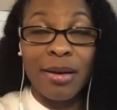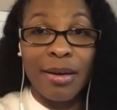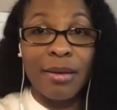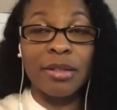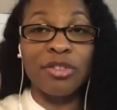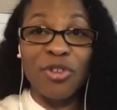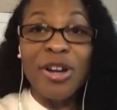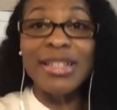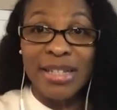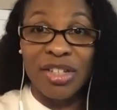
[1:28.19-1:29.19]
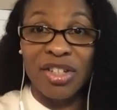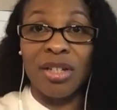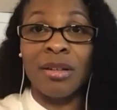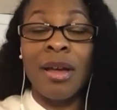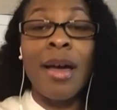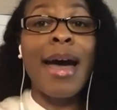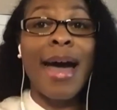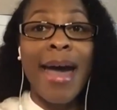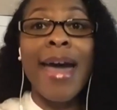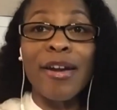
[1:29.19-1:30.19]
a drug addiction.
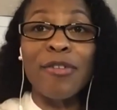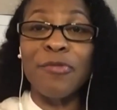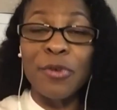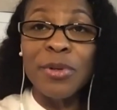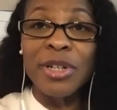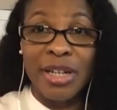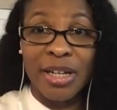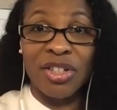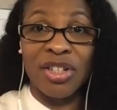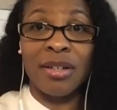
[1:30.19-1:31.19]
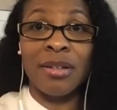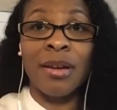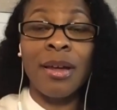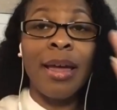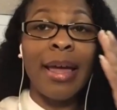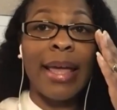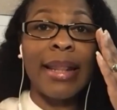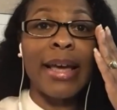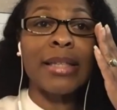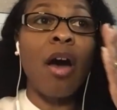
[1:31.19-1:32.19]
I had a food addiction, and
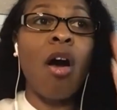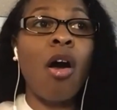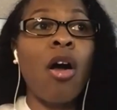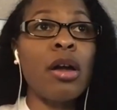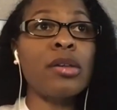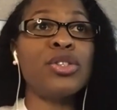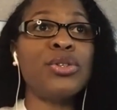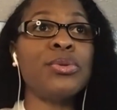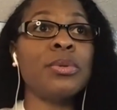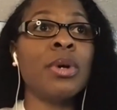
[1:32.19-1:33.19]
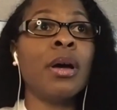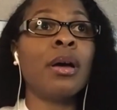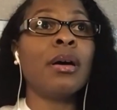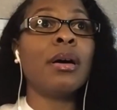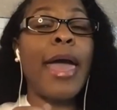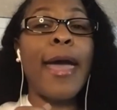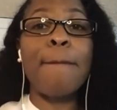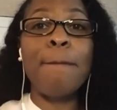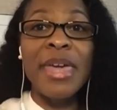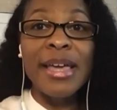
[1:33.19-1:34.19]
that's hard to
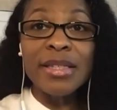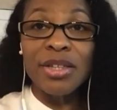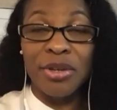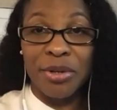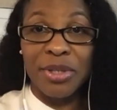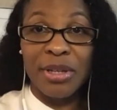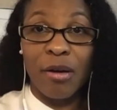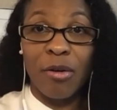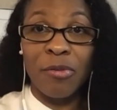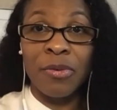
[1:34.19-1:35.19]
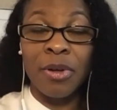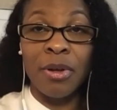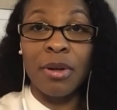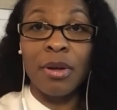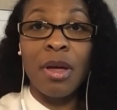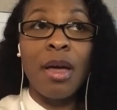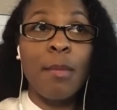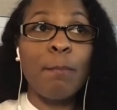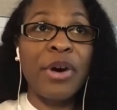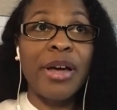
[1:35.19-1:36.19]
admit to yourself,
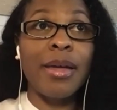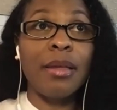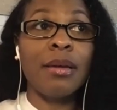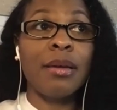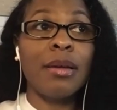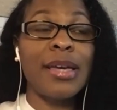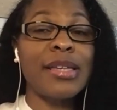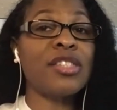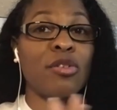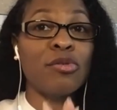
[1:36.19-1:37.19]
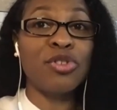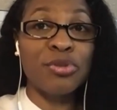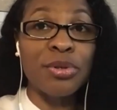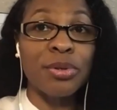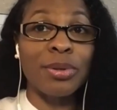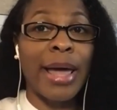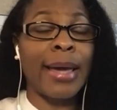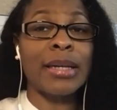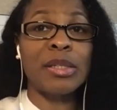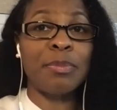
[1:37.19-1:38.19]
but it's so true. Like
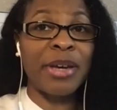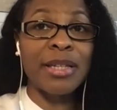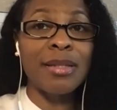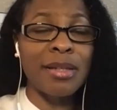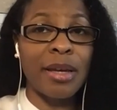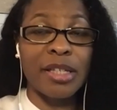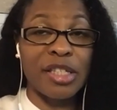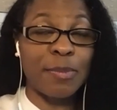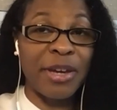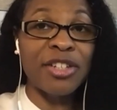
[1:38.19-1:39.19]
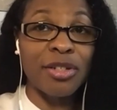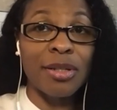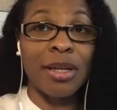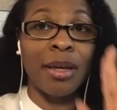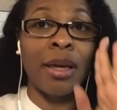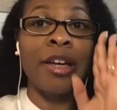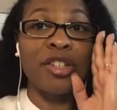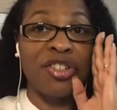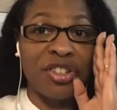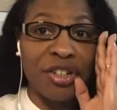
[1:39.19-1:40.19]
especially
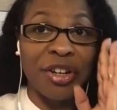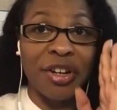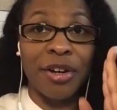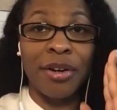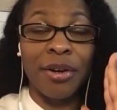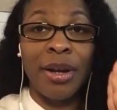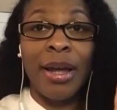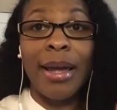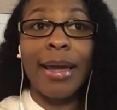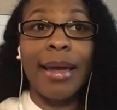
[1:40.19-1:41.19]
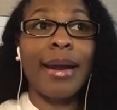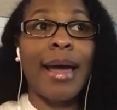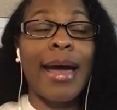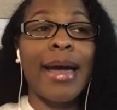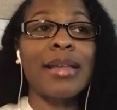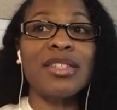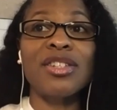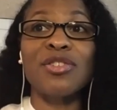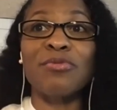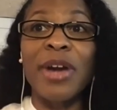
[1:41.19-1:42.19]
sugar. And I had to
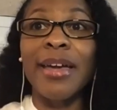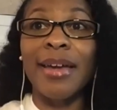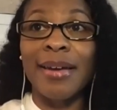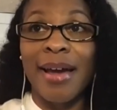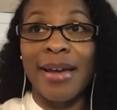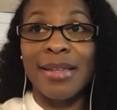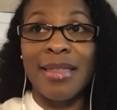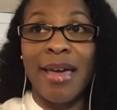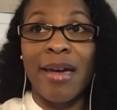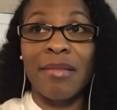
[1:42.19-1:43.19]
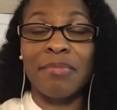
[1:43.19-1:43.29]
just recognize that